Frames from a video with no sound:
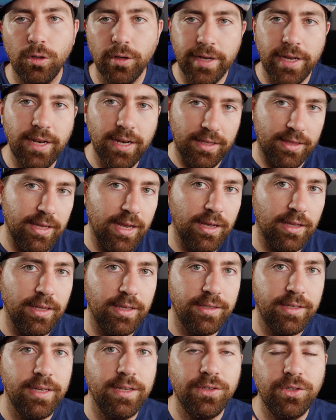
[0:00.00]
looking at the
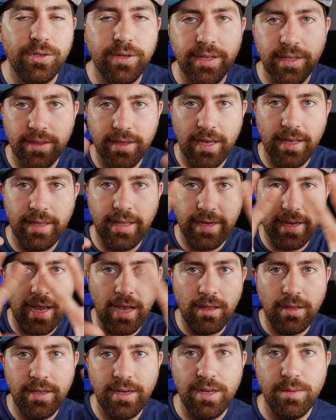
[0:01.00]
LEDs, you get that like
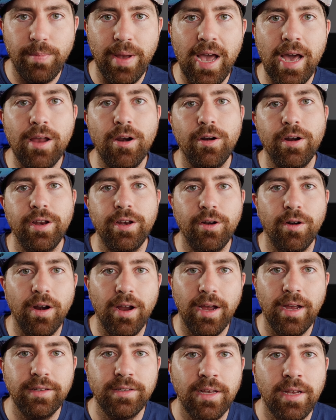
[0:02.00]
LED pattern in your
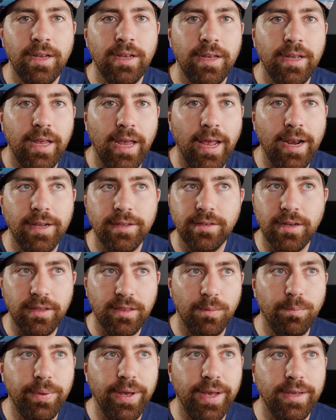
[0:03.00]
eyes and it's not
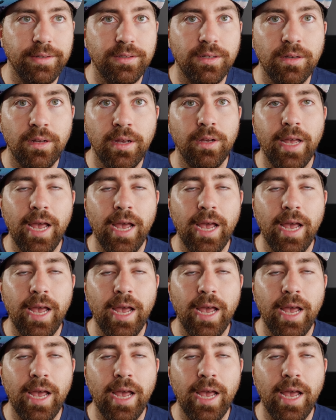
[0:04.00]
the best.